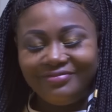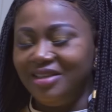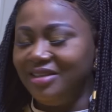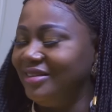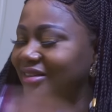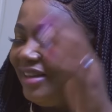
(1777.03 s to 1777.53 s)

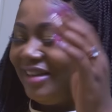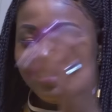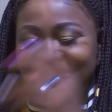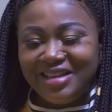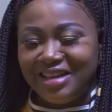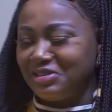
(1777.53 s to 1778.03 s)

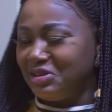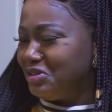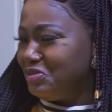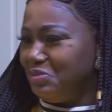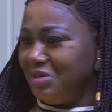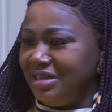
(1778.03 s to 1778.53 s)
This has
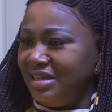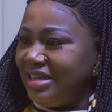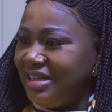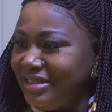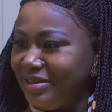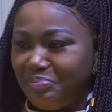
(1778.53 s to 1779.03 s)
got to be
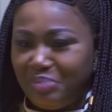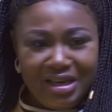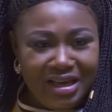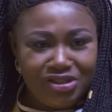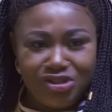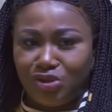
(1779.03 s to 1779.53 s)
the
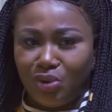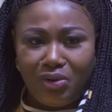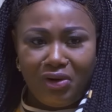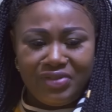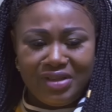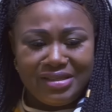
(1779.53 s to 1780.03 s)
biggest
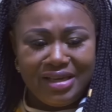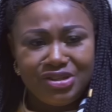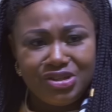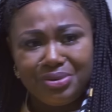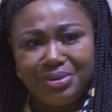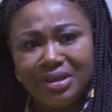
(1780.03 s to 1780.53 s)
joke of the
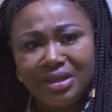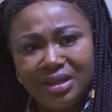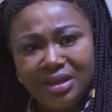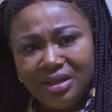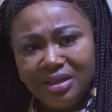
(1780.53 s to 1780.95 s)
century.